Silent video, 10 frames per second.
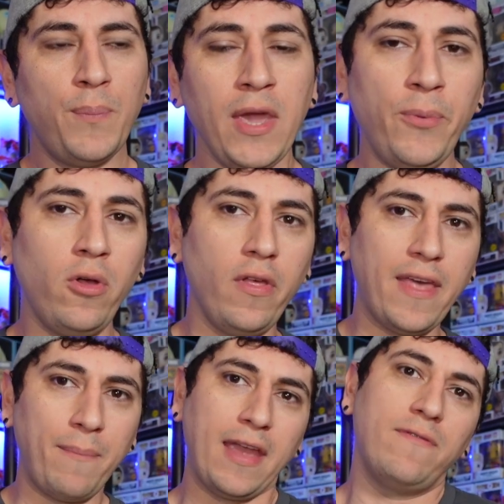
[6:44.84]
people
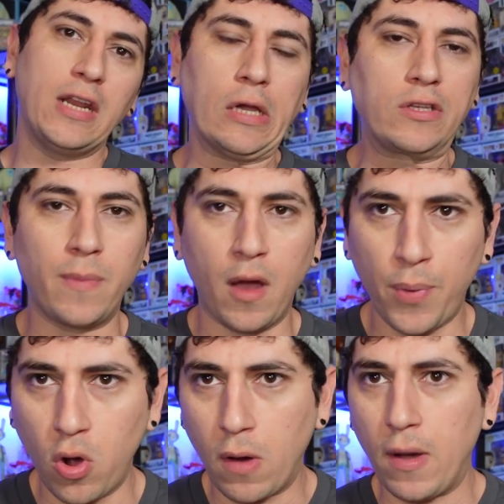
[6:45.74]
that made videos about
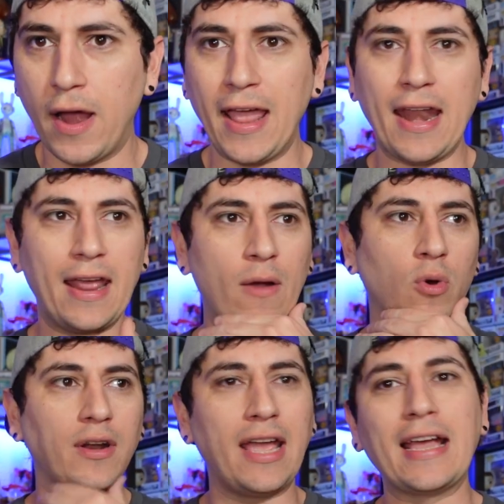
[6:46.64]
Pokemon and
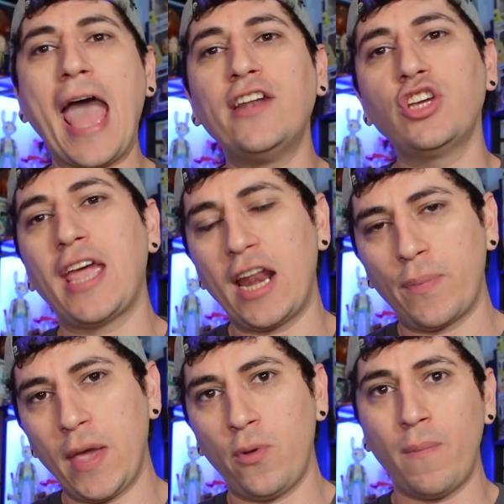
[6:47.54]
were educating
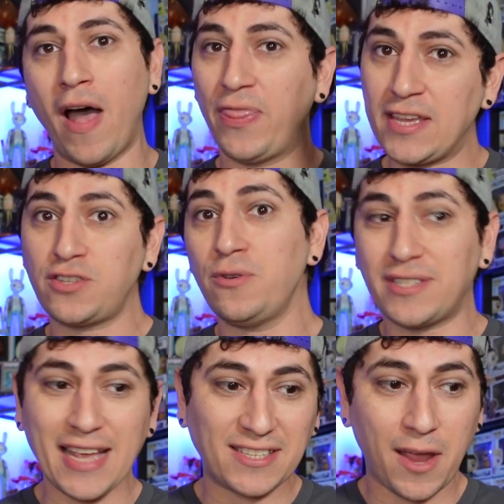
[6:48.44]
people about this new
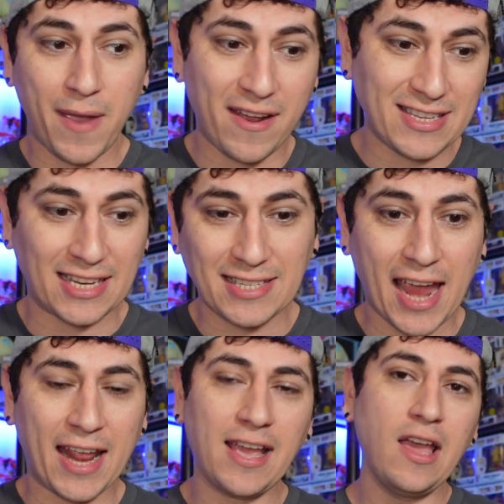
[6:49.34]
set's coming out and is exciting